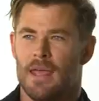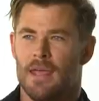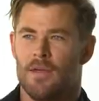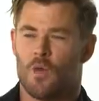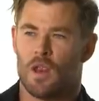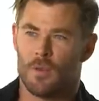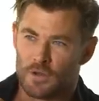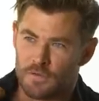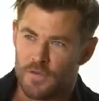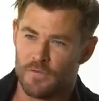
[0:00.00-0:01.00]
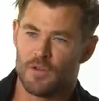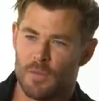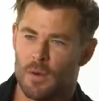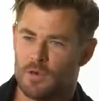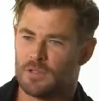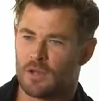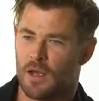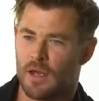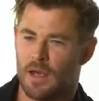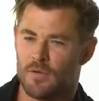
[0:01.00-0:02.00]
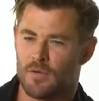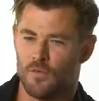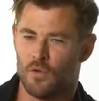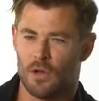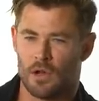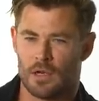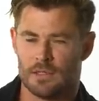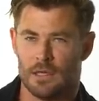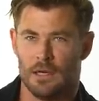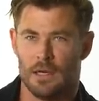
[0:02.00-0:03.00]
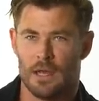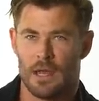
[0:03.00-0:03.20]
It, one of the most vivid memories I have of realizing,